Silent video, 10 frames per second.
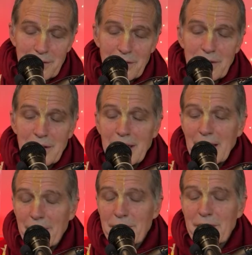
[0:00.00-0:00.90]
to
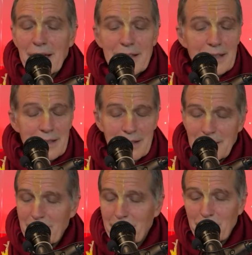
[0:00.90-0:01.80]
have studied
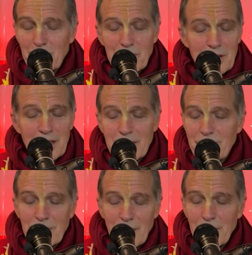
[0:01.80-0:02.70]
uh, for years
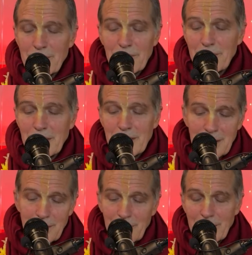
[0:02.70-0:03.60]
philosophy
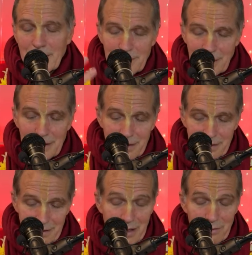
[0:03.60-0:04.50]
in order to
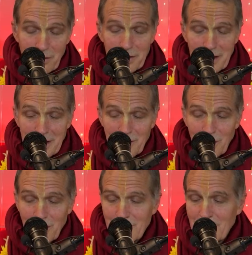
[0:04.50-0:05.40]
understand what they
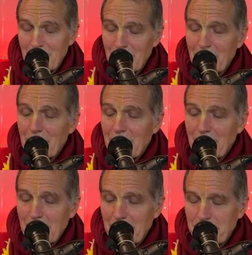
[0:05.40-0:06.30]
talked.
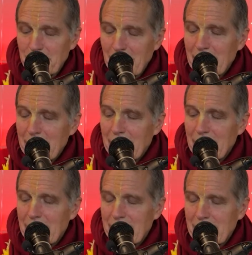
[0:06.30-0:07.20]
Um,
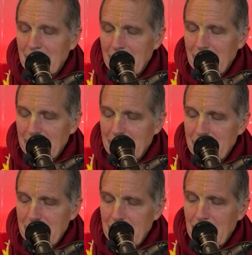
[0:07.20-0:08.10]
uh, at
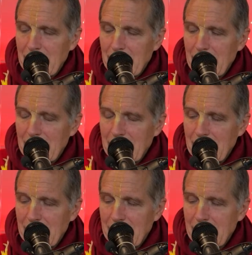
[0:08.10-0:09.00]
the
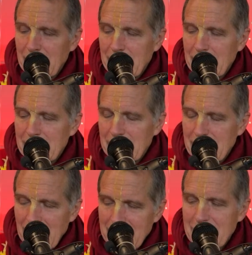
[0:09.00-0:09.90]
uh, uh, the
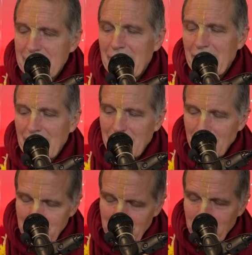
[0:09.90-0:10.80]
next day, I
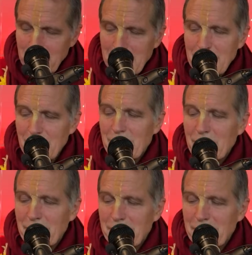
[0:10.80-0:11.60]
want to bring you to